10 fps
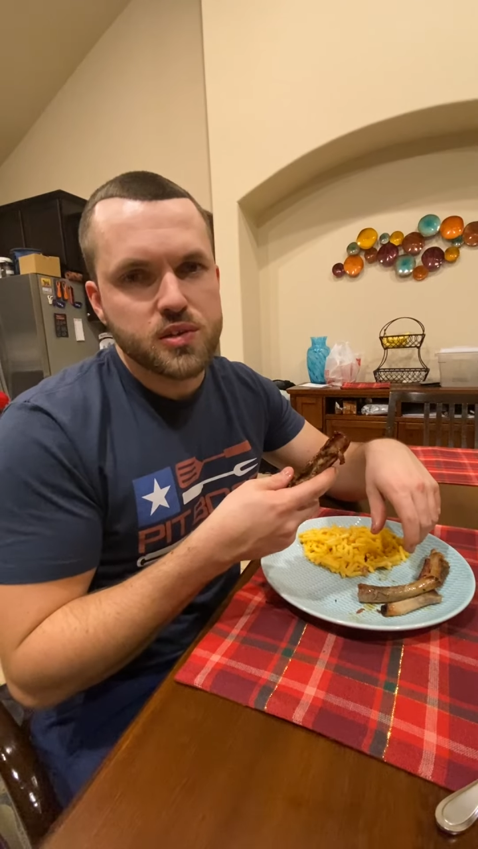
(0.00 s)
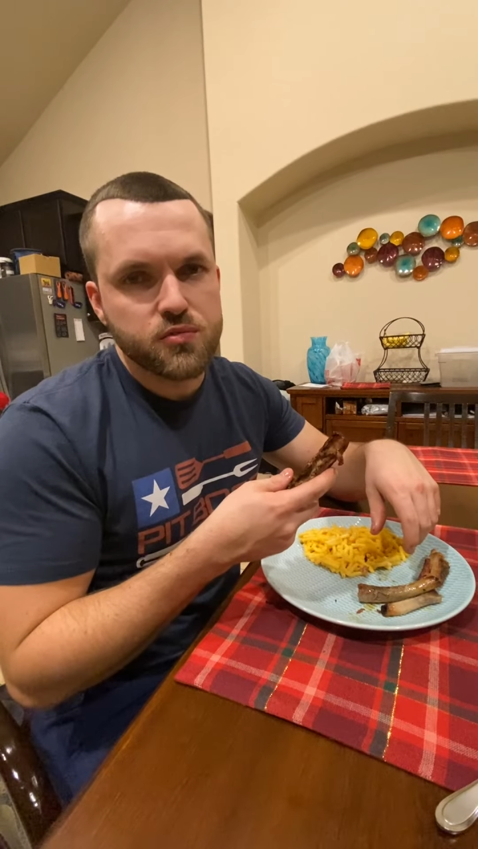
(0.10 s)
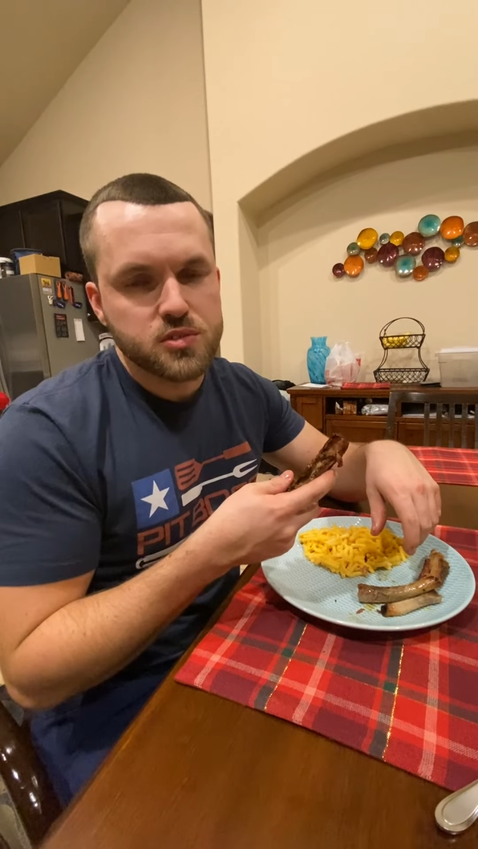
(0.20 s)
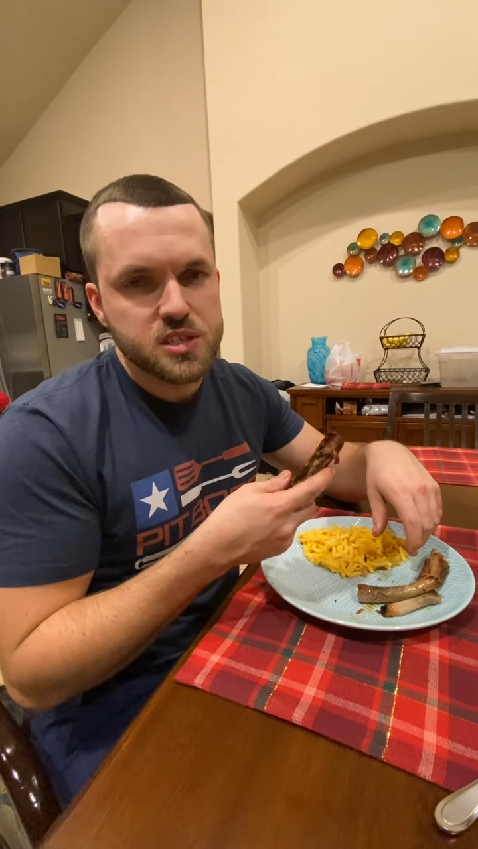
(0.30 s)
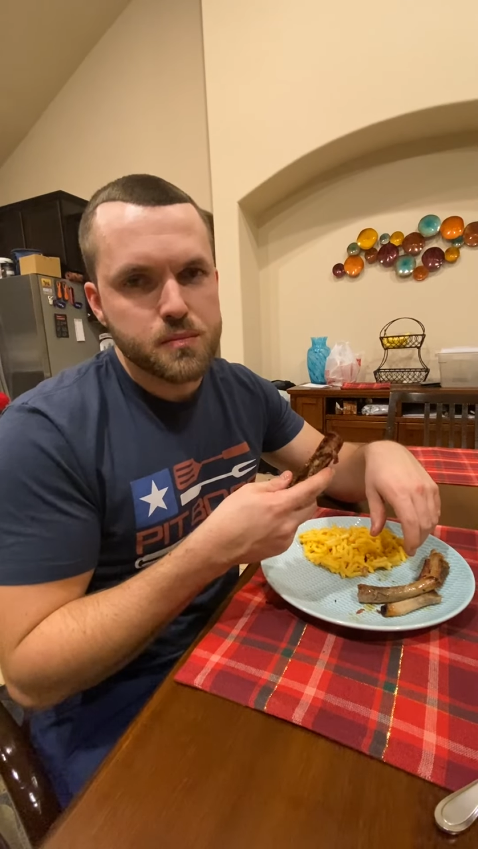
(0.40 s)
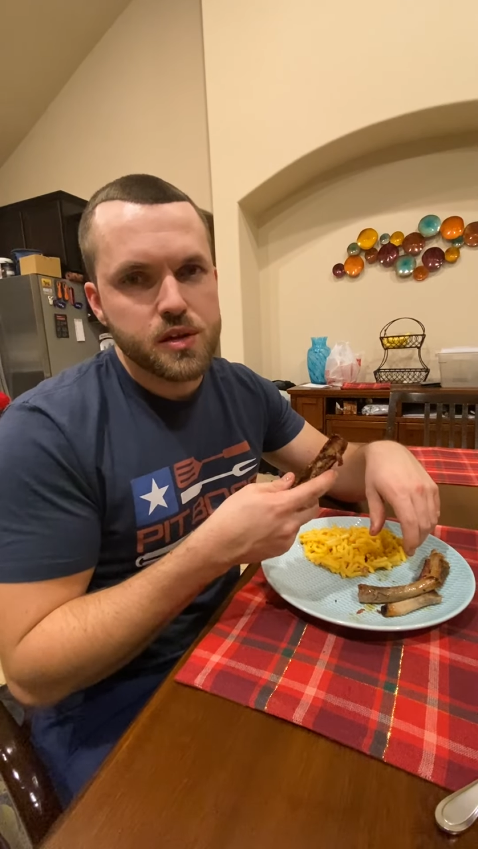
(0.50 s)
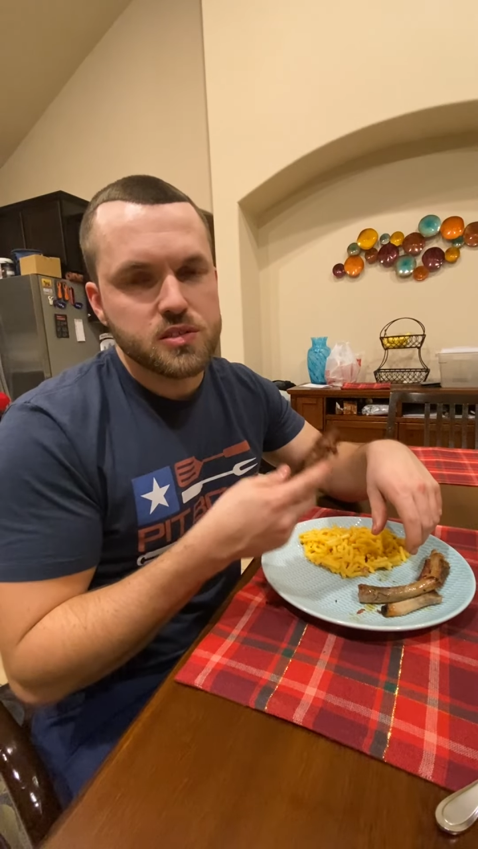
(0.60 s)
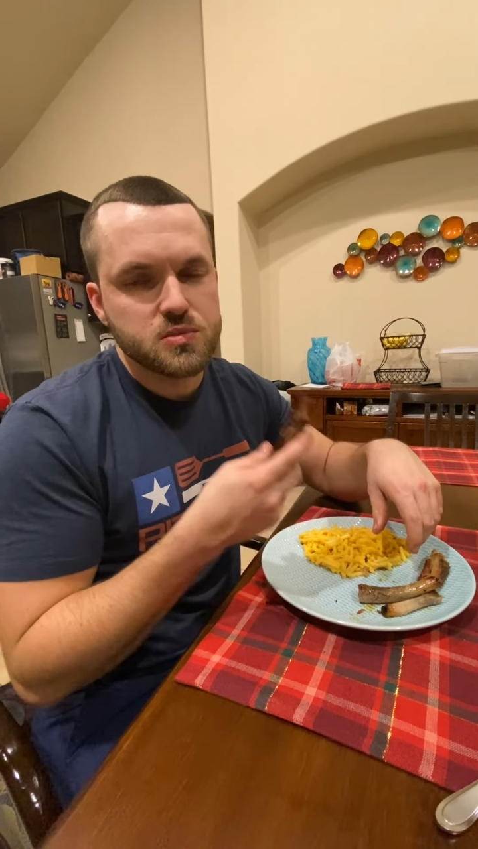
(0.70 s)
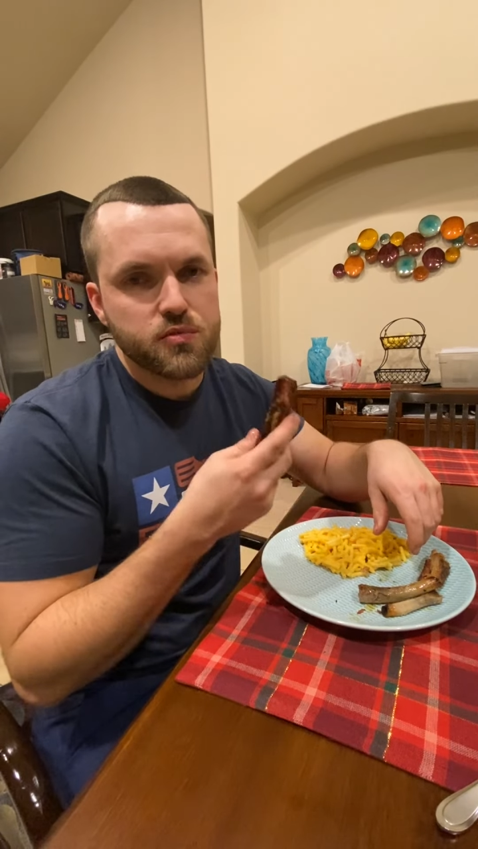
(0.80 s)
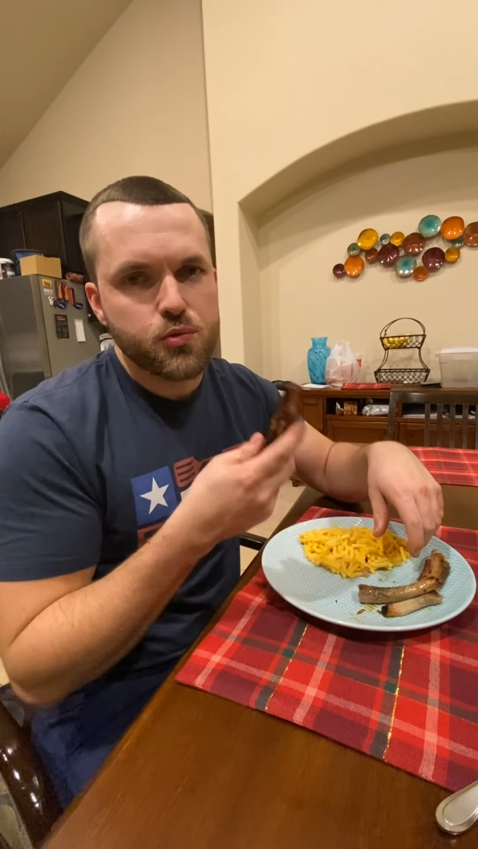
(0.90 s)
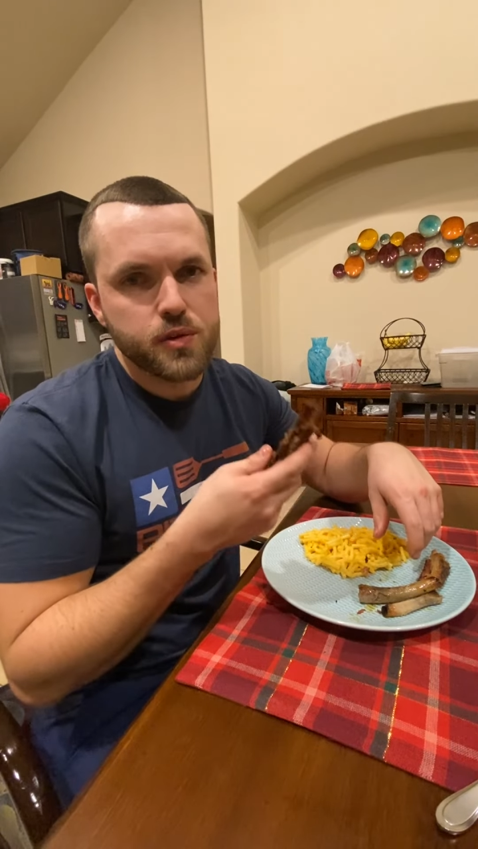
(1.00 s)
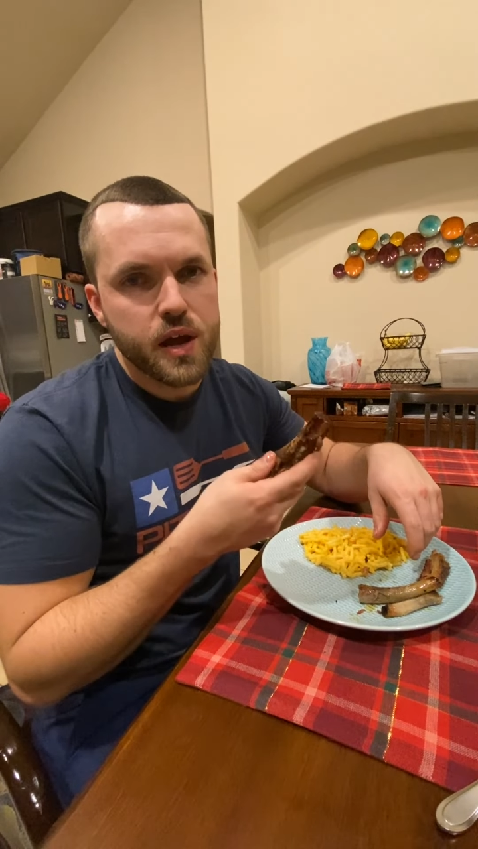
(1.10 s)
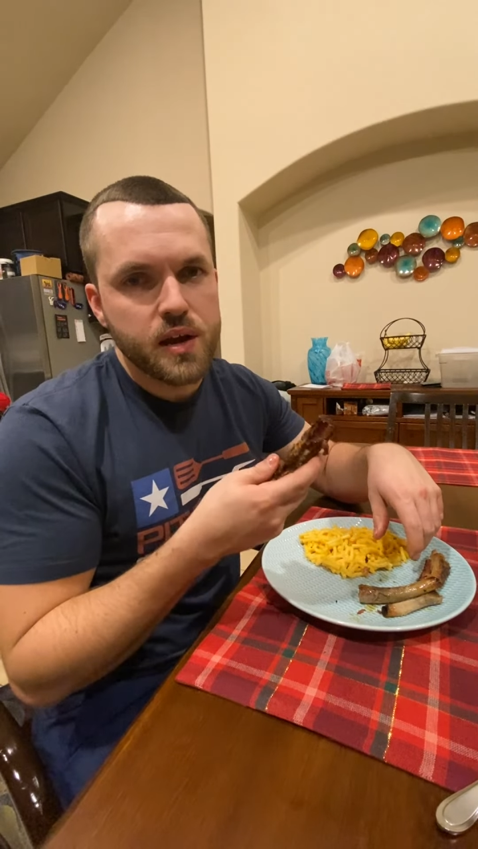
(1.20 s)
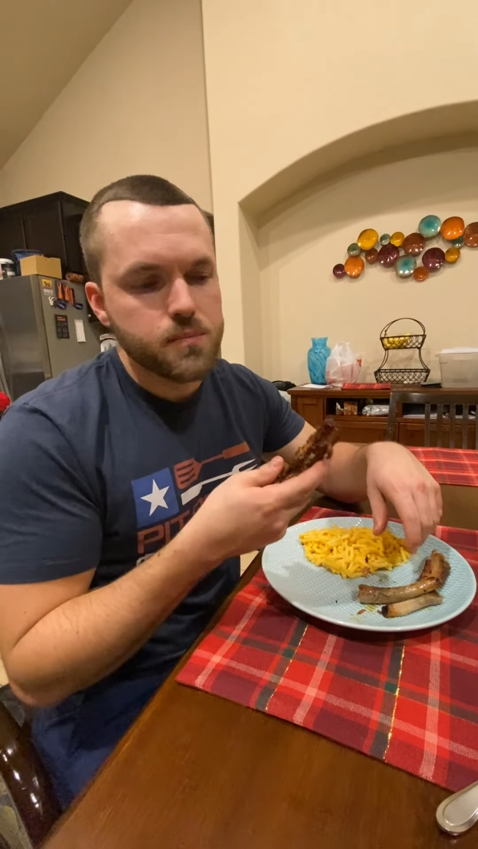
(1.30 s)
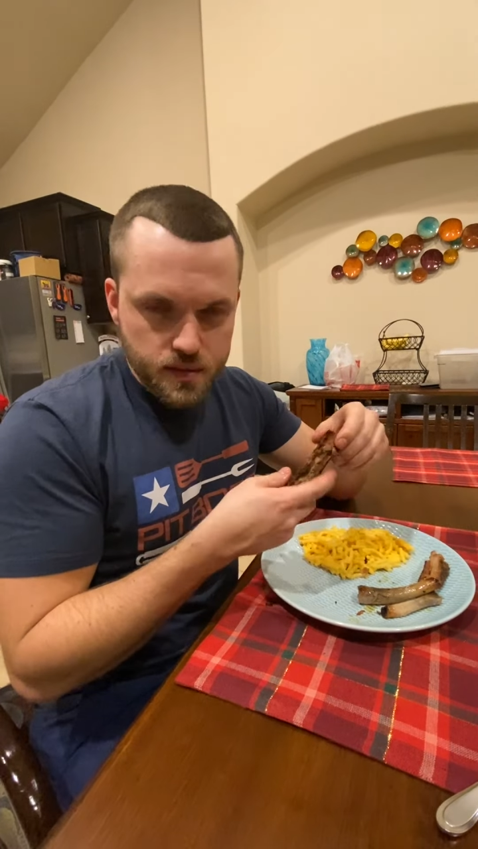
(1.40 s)
for 10 minutes before we
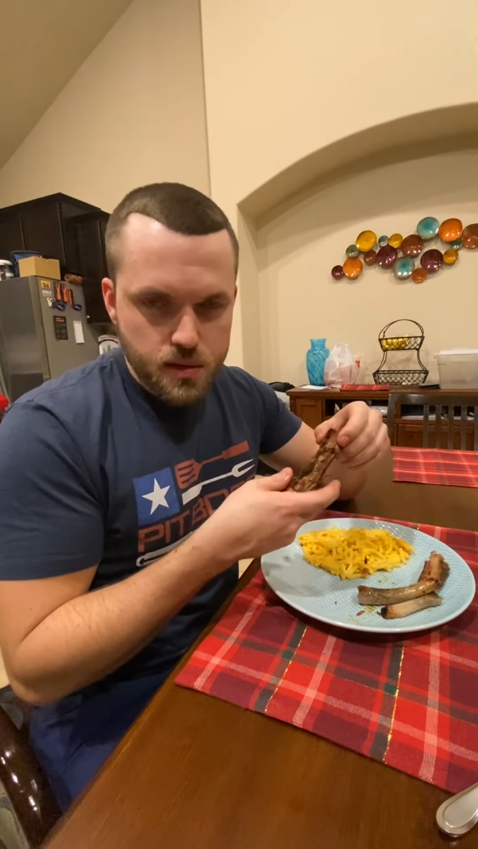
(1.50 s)
ate.